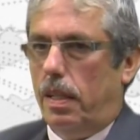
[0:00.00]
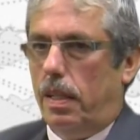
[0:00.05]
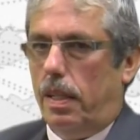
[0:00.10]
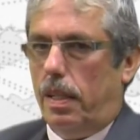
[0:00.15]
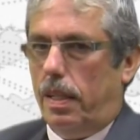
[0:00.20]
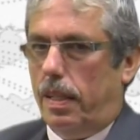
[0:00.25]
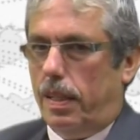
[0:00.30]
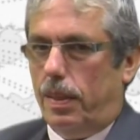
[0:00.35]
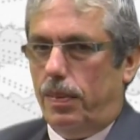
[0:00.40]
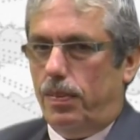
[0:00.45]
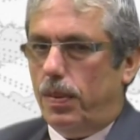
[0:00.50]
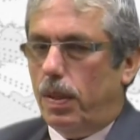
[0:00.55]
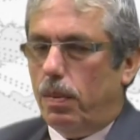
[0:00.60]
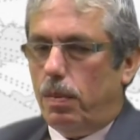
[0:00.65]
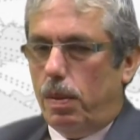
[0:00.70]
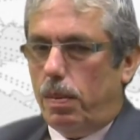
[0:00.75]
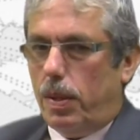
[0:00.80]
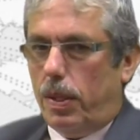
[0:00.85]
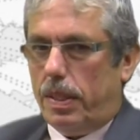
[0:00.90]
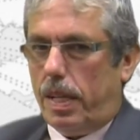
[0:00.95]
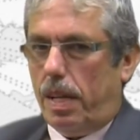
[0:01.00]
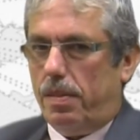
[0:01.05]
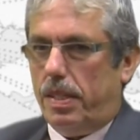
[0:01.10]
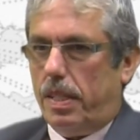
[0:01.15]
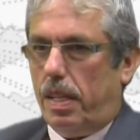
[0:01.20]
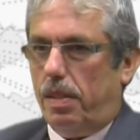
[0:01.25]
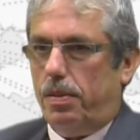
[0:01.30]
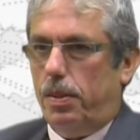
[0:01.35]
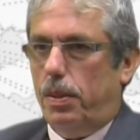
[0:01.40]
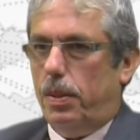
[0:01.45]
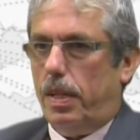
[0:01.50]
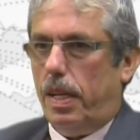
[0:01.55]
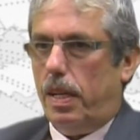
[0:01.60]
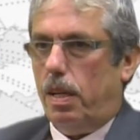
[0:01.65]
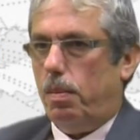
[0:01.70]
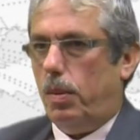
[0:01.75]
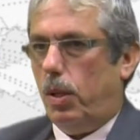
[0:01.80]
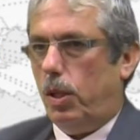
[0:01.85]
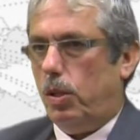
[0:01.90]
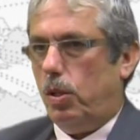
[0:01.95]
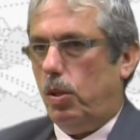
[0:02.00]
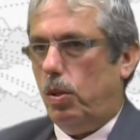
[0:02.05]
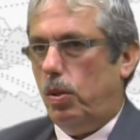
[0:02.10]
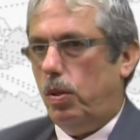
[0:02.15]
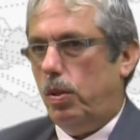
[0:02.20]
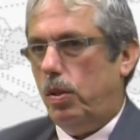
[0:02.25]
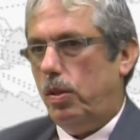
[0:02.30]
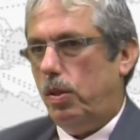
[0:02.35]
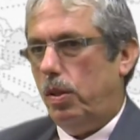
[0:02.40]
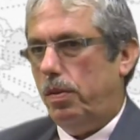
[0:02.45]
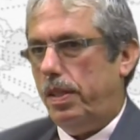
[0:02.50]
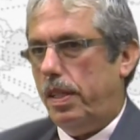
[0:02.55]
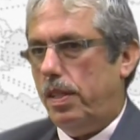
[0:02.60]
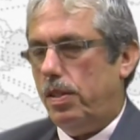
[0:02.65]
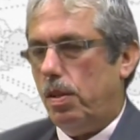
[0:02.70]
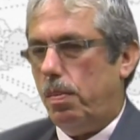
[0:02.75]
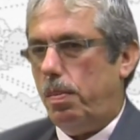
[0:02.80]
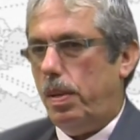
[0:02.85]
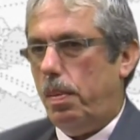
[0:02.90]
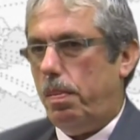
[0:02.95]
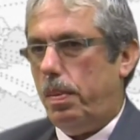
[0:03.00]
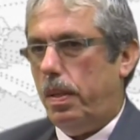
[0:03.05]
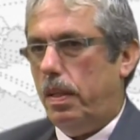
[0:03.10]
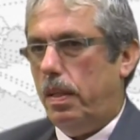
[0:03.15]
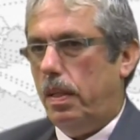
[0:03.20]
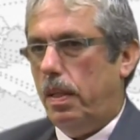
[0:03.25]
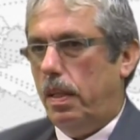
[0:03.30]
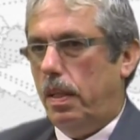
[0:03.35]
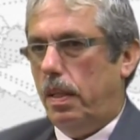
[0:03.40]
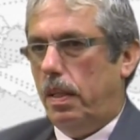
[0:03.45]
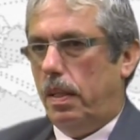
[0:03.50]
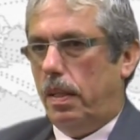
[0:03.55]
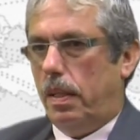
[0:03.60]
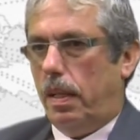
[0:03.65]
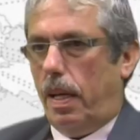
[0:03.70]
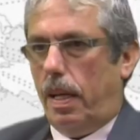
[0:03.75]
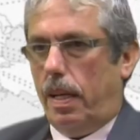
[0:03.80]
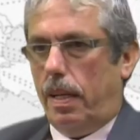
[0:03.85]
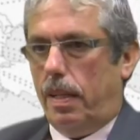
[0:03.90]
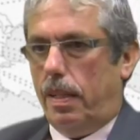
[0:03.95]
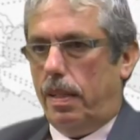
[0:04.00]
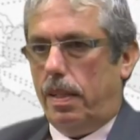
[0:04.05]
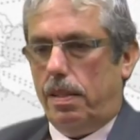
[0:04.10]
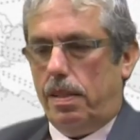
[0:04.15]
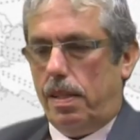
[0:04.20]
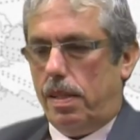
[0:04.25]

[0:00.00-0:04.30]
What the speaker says: we won't have enough food anymore to feed the people. And